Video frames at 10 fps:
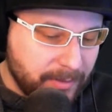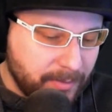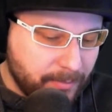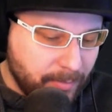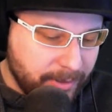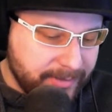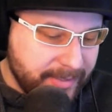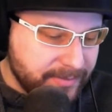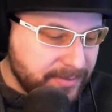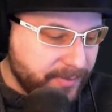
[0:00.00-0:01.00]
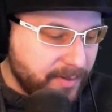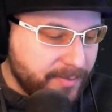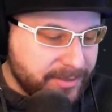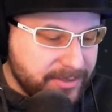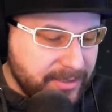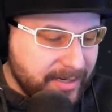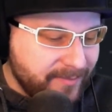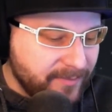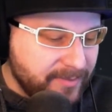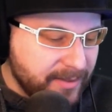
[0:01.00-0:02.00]
Mark down 0 on my sheet.
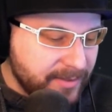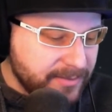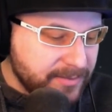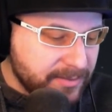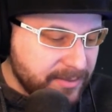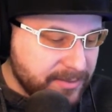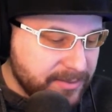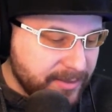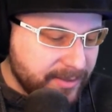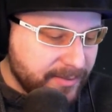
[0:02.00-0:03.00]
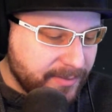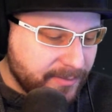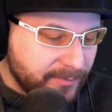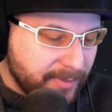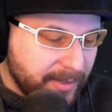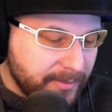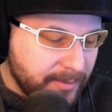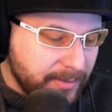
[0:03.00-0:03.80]
Everything else is going to start at a 3.